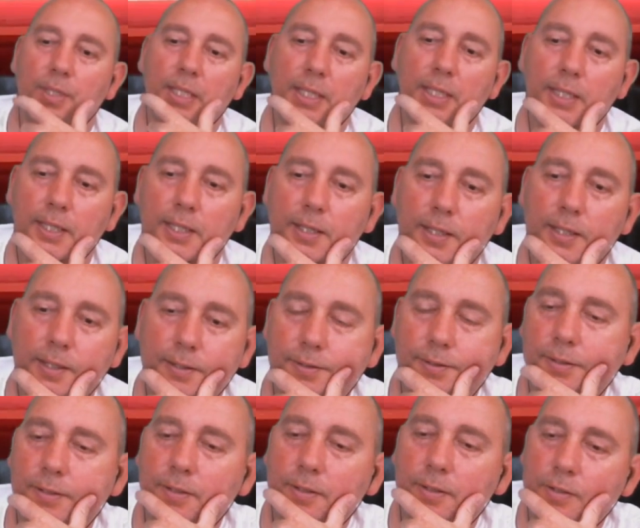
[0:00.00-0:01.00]
Yeah,
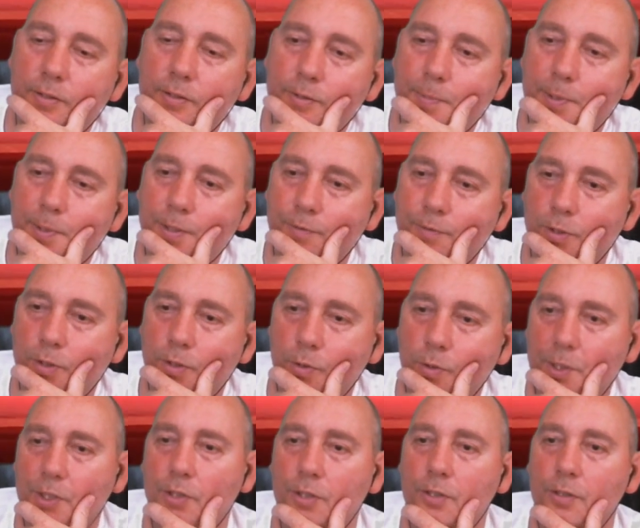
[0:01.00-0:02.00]
there's been a few
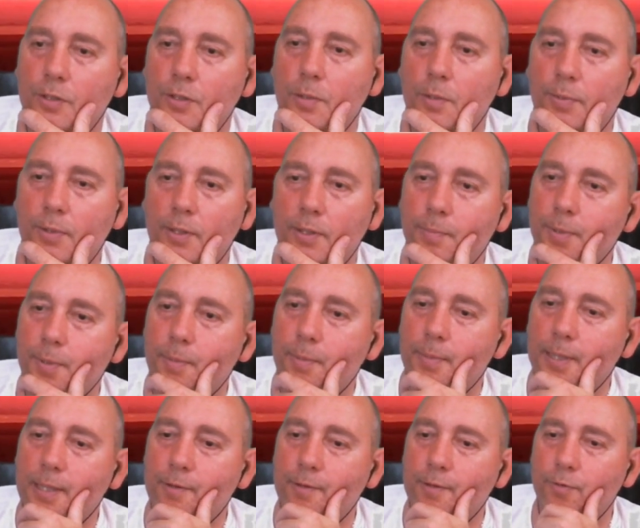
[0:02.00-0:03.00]
questions that have been a bit
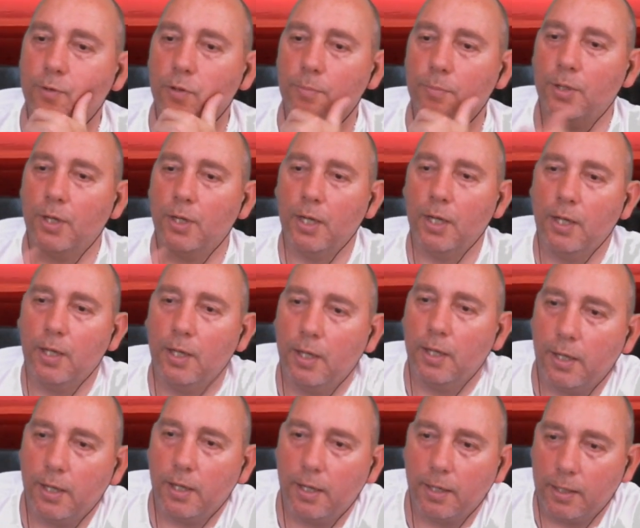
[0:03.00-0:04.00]
malformed.
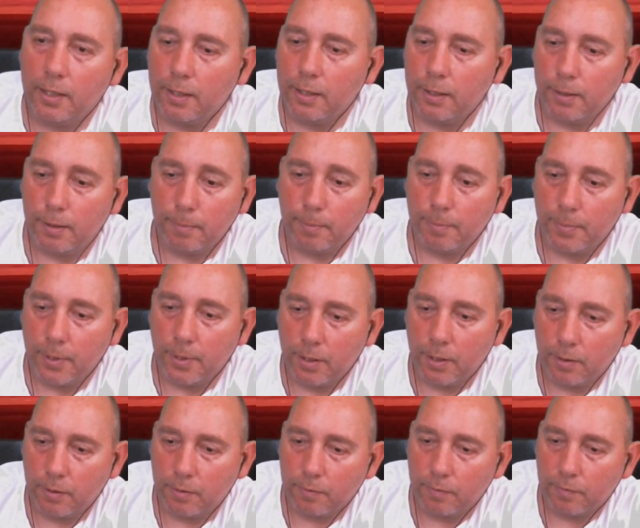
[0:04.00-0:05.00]

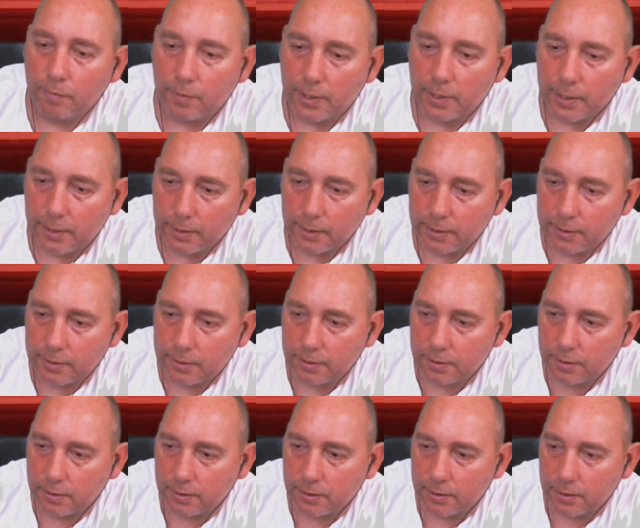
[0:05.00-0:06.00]
Right,
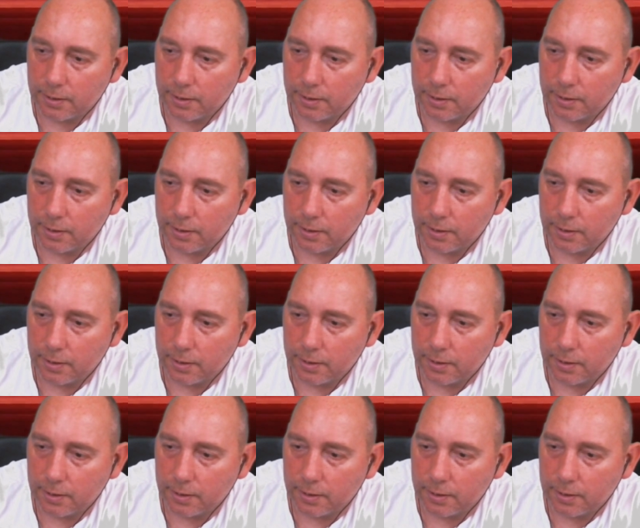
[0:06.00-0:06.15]
let's...